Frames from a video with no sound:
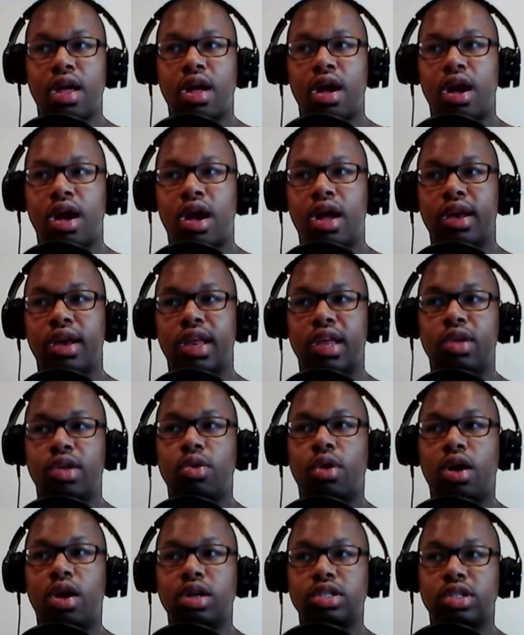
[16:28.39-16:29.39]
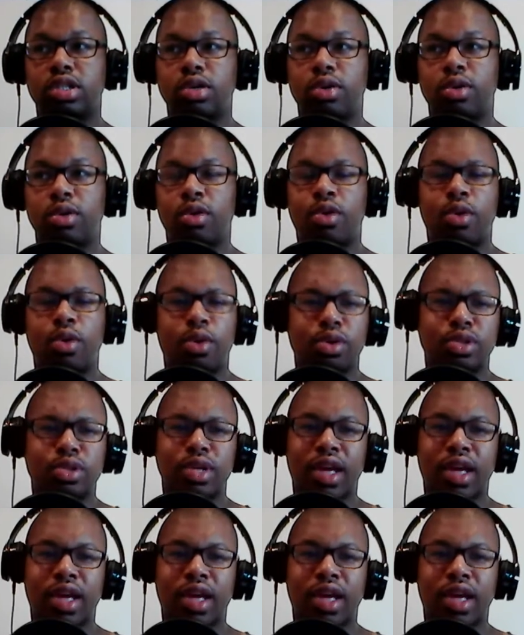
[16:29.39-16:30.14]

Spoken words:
Then you also, of course,